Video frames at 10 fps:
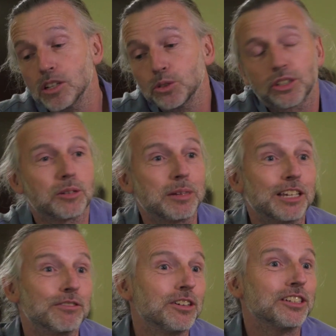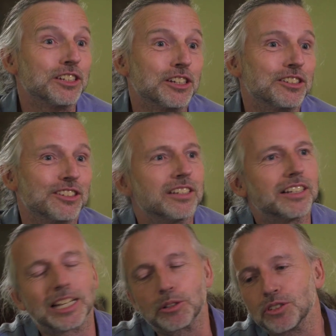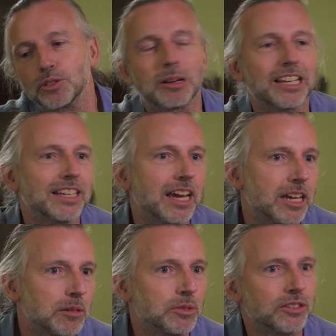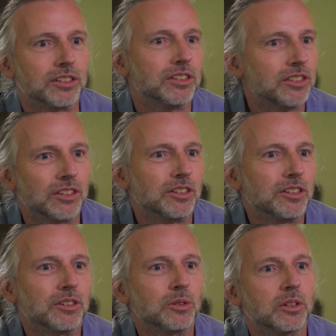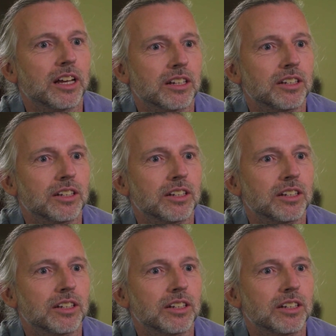And also to make it fun, you know, to learn language through playing games and, and, and all that